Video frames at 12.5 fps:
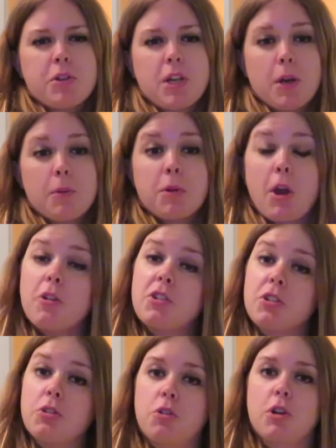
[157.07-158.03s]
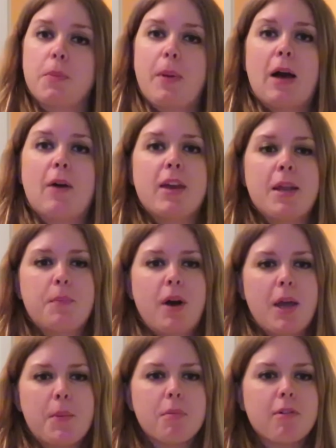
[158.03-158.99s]
I'm going to talk about in
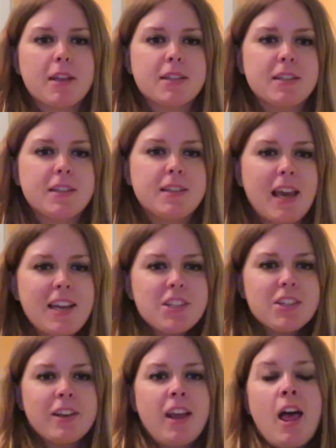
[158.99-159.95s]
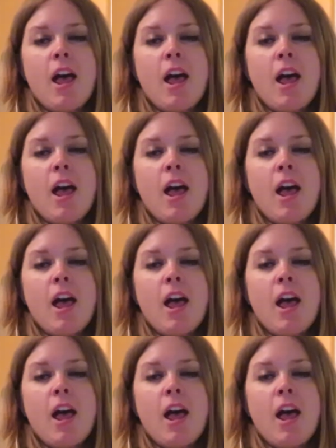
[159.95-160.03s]
my presentation,